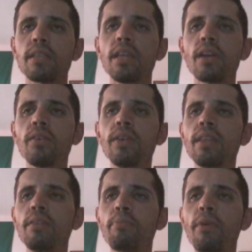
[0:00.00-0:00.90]

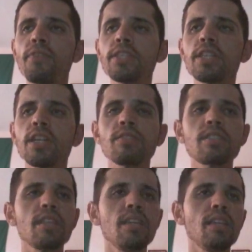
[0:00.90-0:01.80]
including
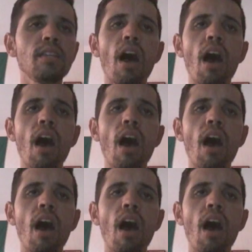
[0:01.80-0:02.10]
professionals in